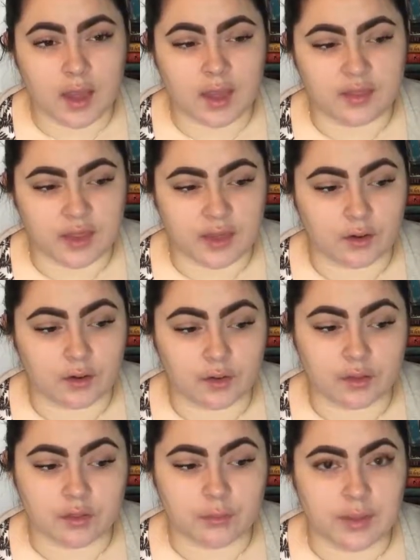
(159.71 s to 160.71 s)
And then
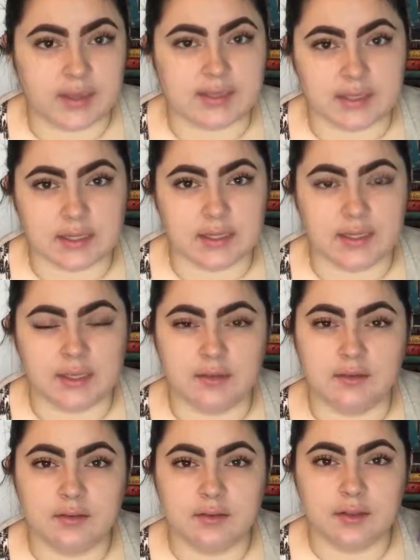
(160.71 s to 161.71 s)
Earth
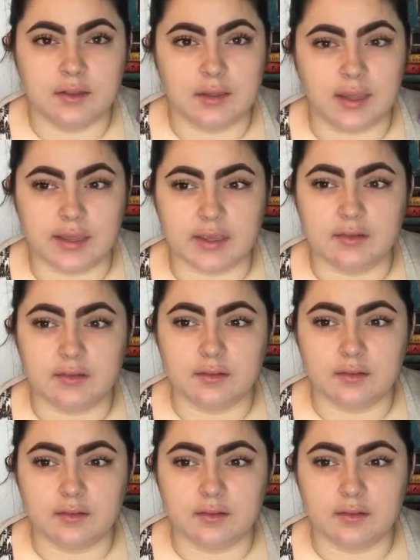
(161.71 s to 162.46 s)
basically, like,